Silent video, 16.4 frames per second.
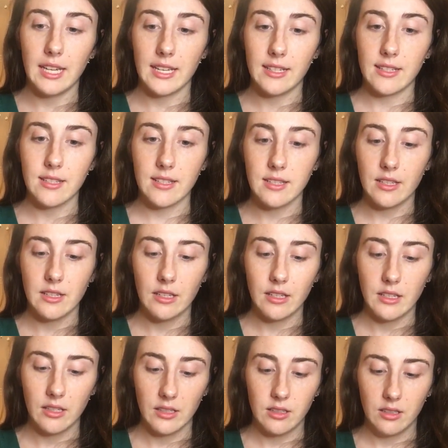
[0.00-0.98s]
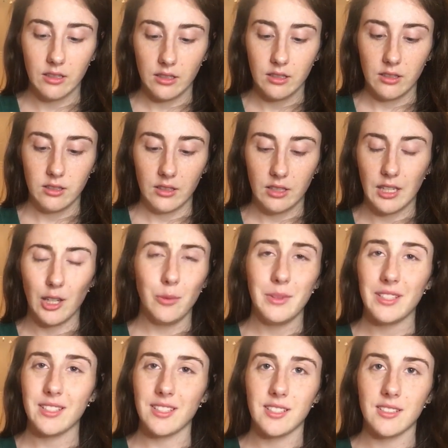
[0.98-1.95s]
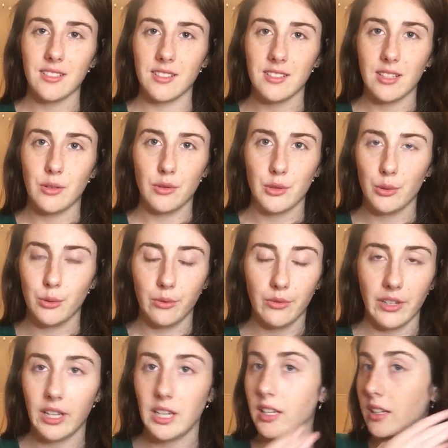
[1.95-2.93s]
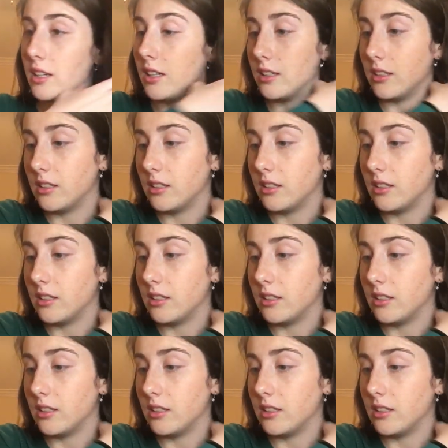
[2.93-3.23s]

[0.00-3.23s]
is. I hope this doesn't sound too vague.